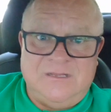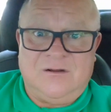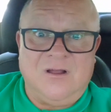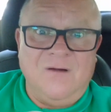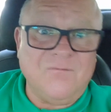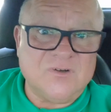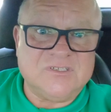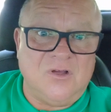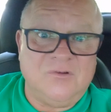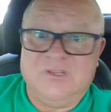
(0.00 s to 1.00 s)
comfort
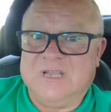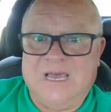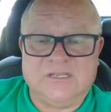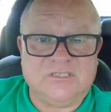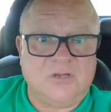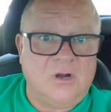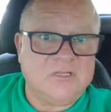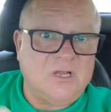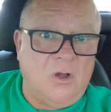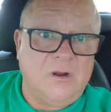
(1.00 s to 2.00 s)
zone. You got to
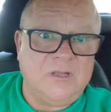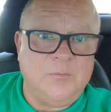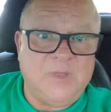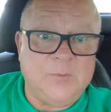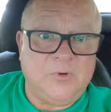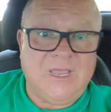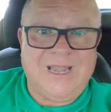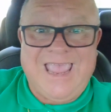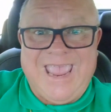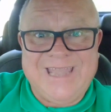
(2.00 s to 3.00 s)
start talking to people. You got
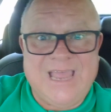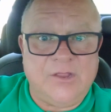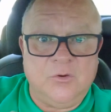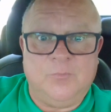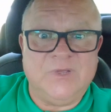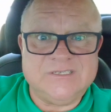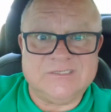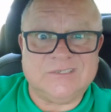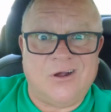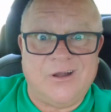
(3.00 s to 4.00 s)
to hand out your
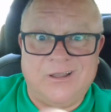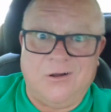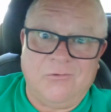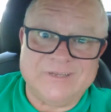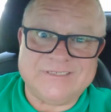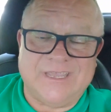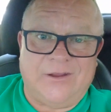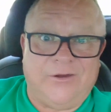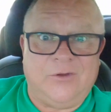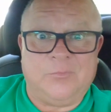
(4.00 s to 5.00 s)
business card, and always
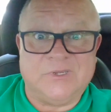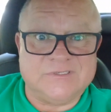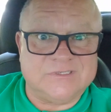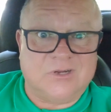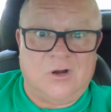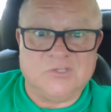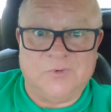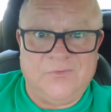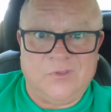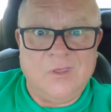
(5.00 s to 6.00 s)
carry your business cards
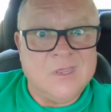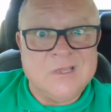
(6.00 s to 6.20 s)
with you.